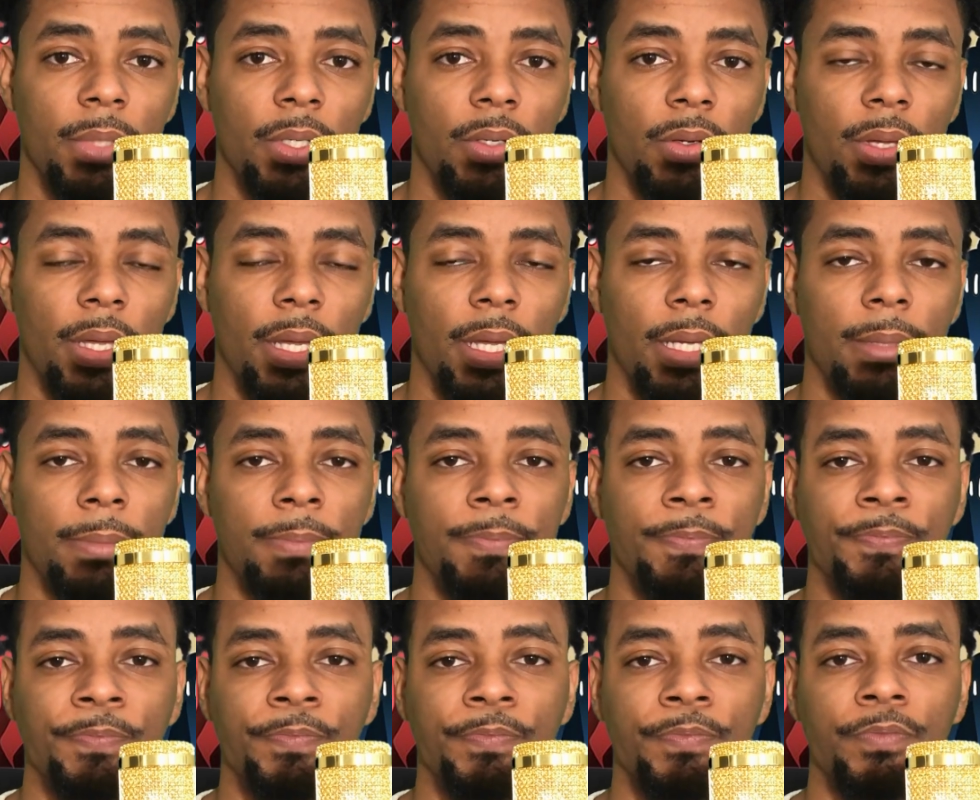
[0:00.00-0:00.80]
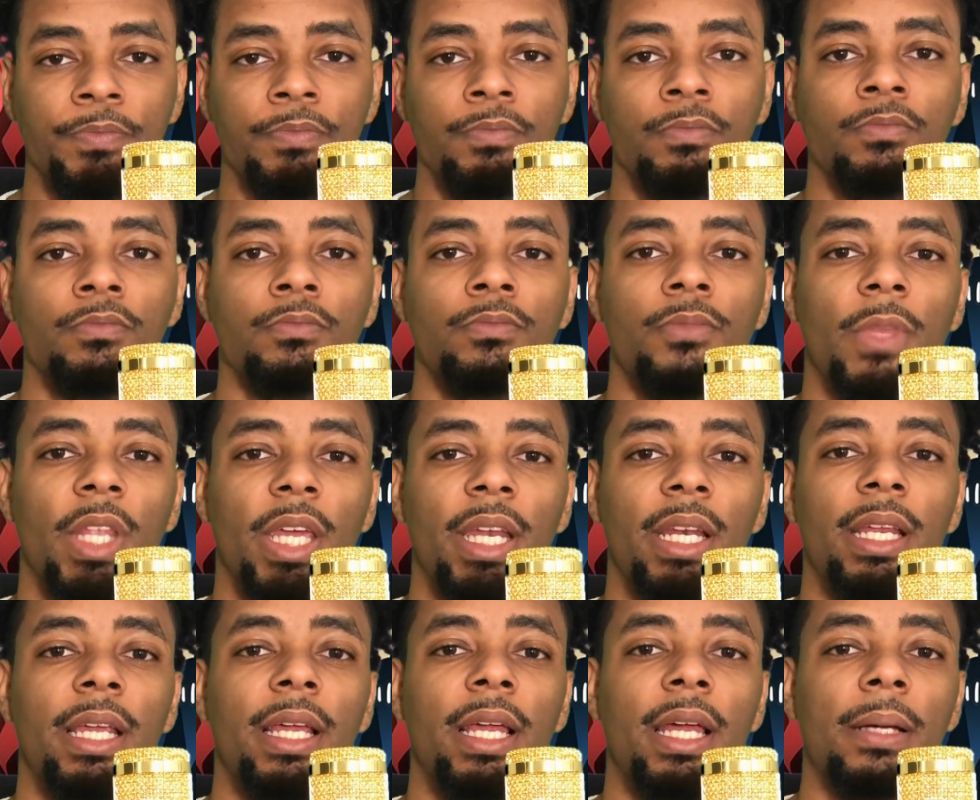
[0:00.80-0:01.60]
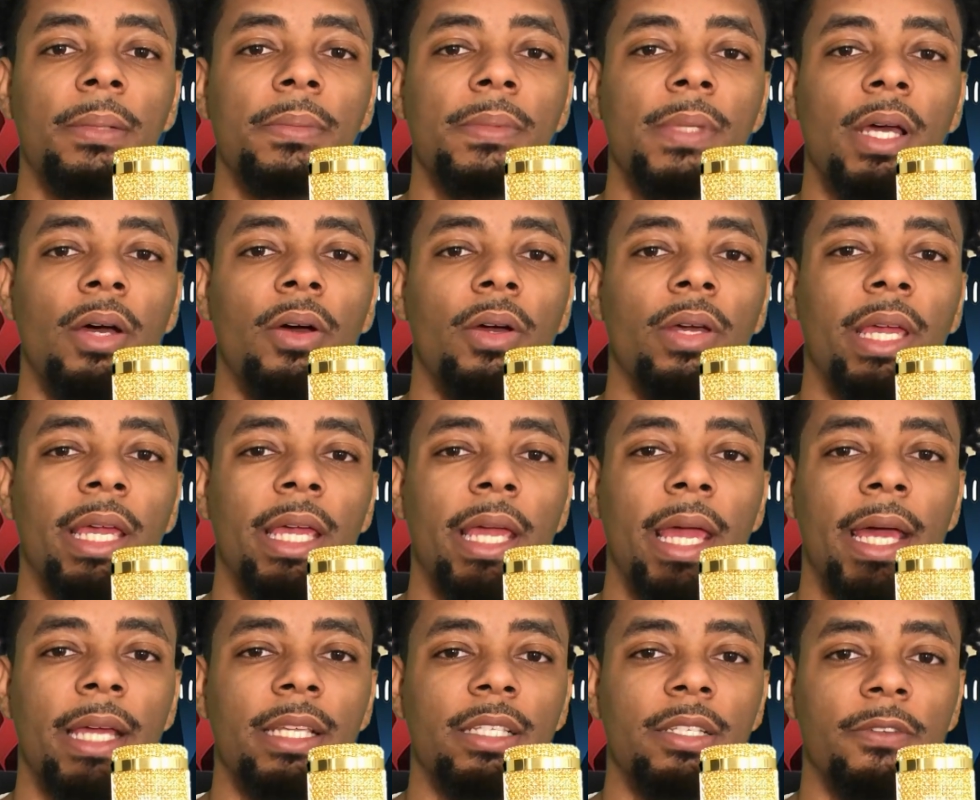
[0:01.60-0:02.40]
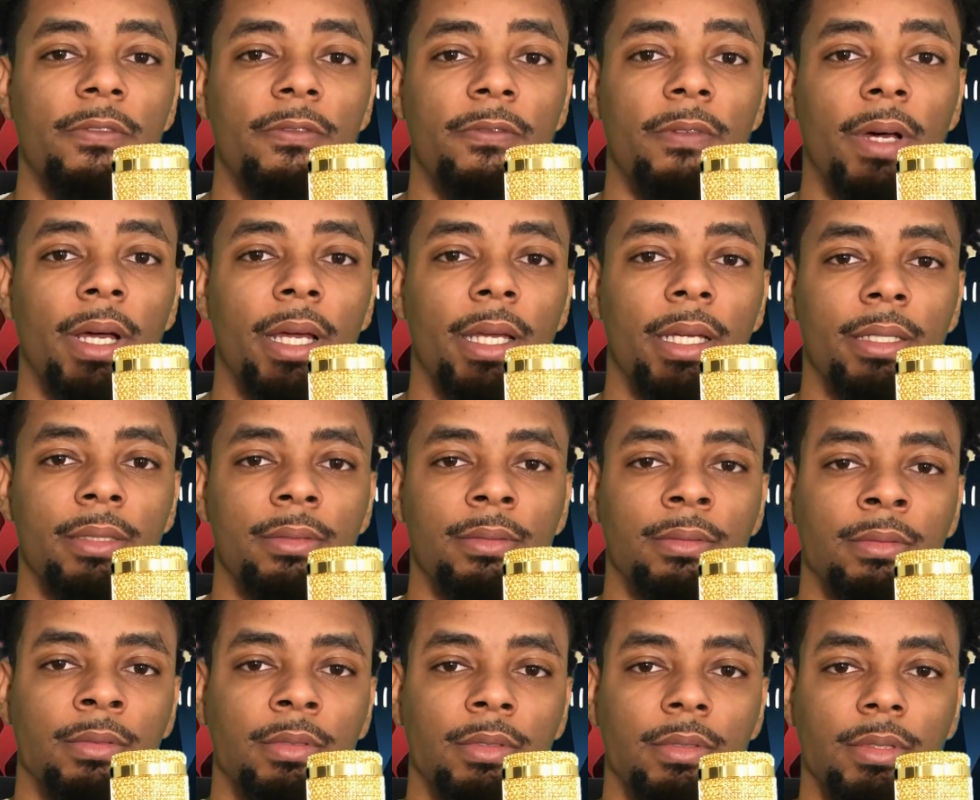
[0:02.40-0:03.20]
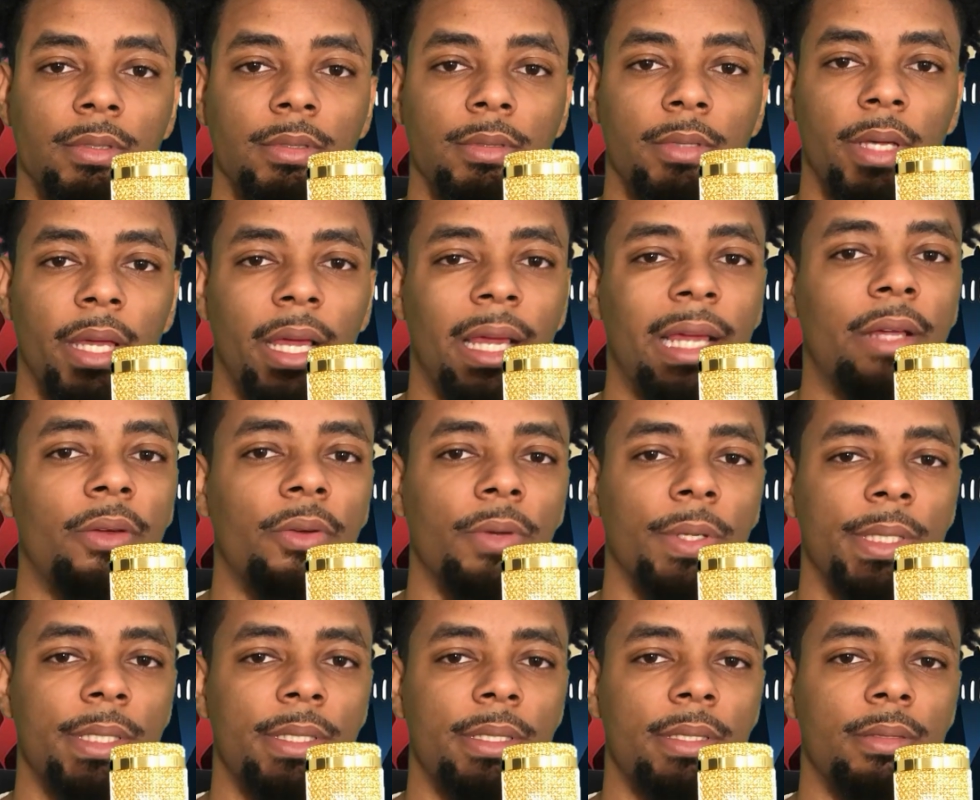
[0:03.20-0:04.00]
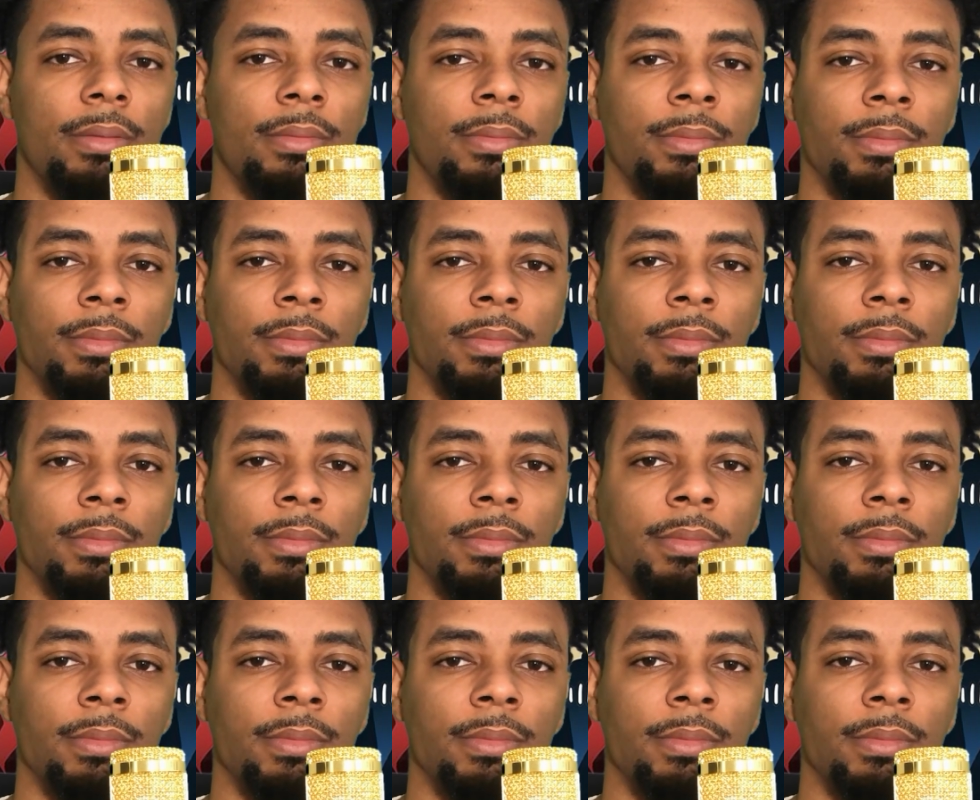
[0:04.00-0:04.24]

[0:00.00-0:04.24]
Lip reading: Okay, then he comes out and he has to fight Igris.